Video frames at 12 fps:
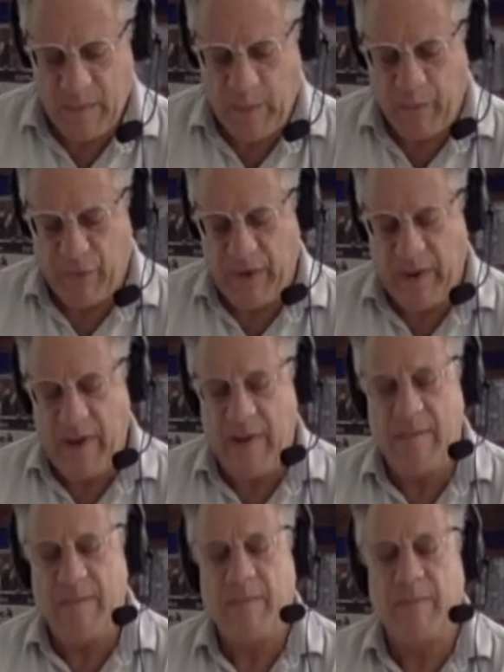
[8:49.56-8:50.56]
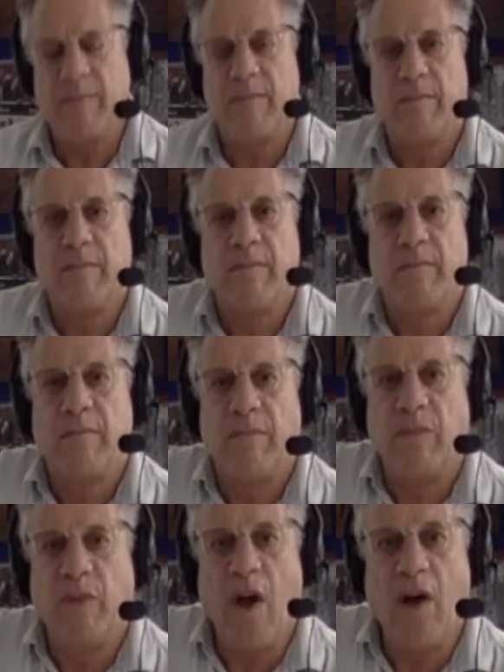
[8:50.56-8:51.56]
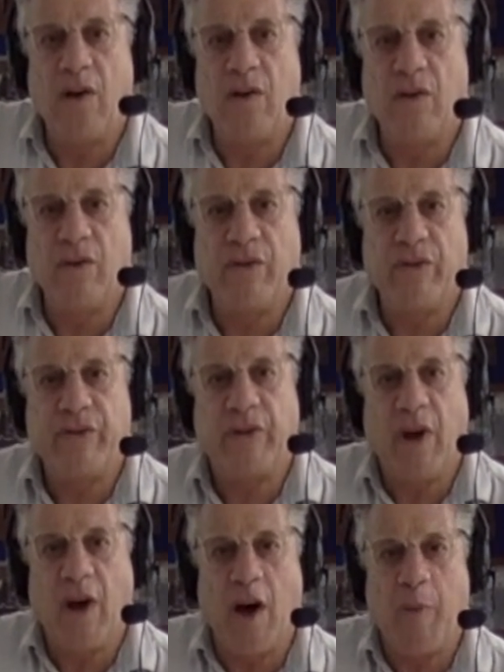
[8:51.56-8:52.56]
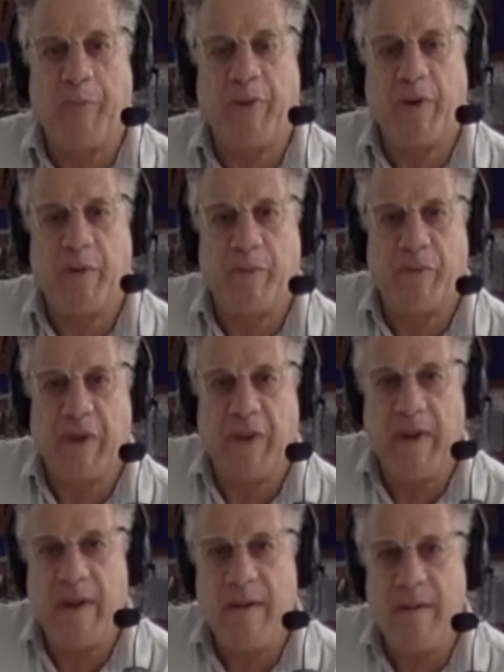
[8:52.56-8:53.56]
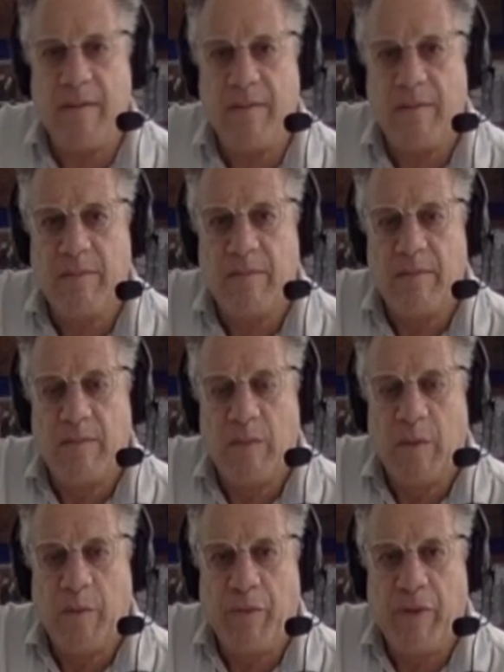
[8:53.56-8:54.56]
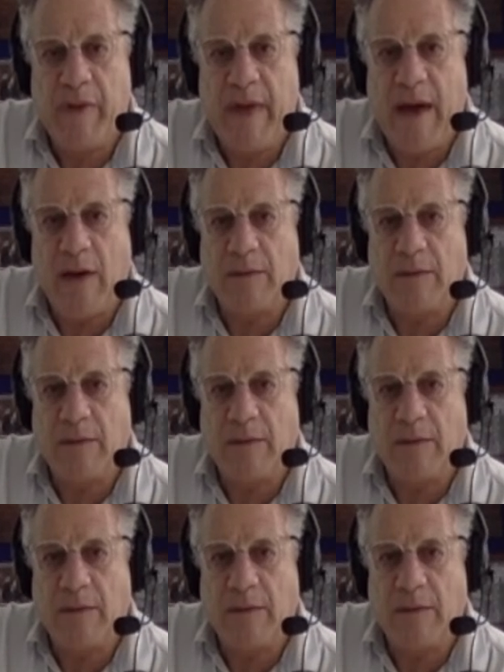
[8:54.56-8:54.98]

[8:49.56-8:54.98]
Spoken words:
Breathe in. Knuckles up. Breathe in. Breathe out.